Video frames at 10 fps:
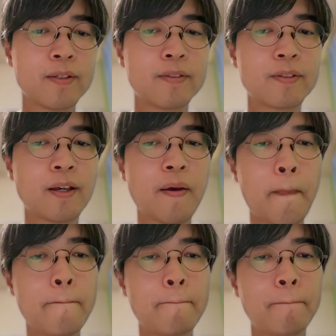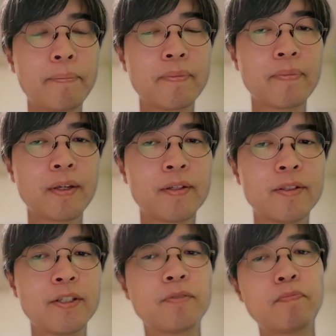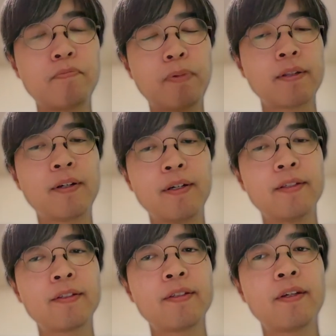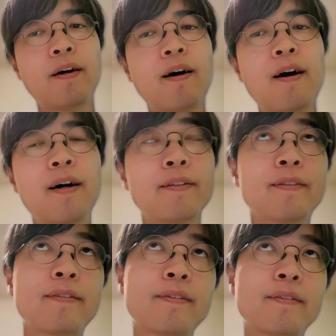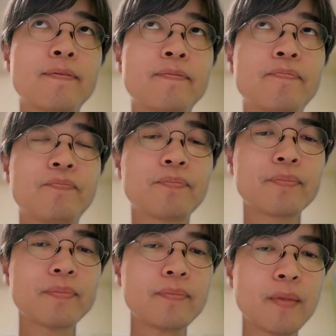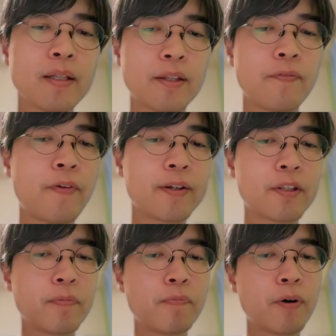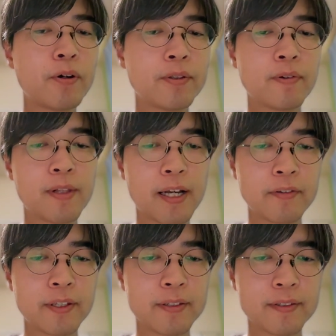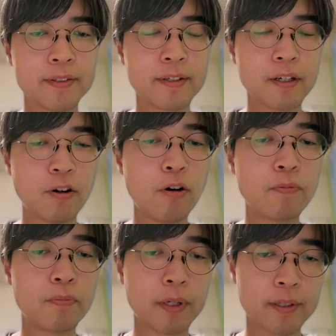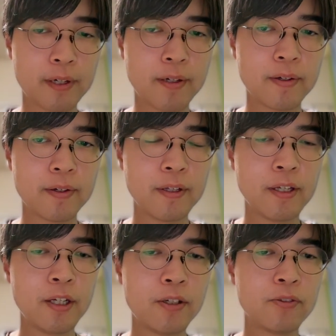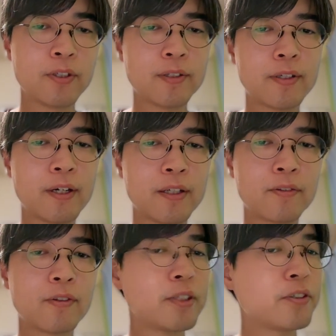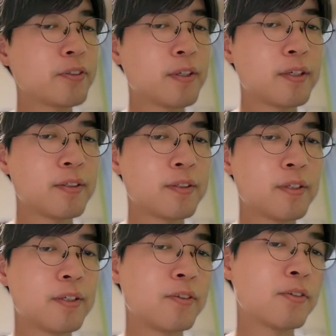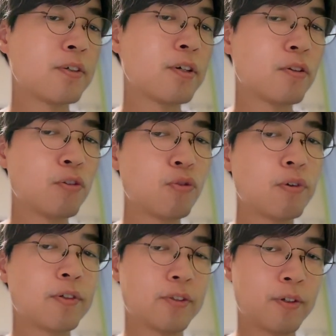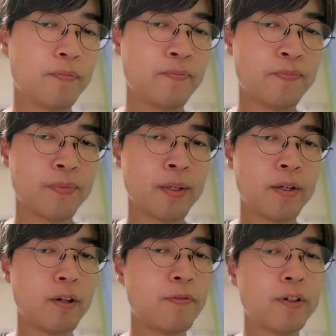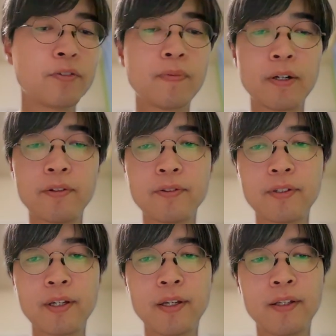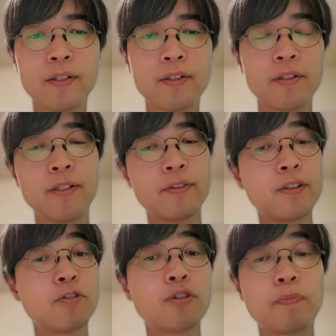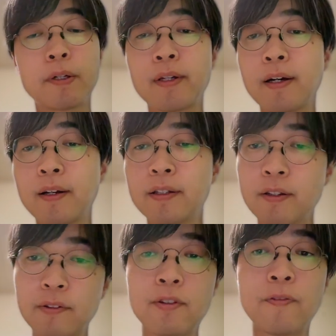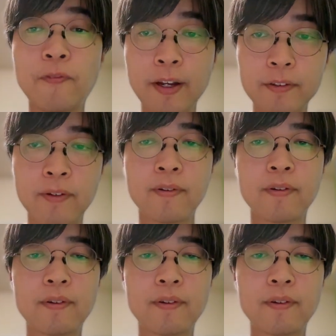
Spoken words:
then these patterns has defective point like this open pattern. On the other hand, resistance is lower than reference value, then this is good pattern, not defective.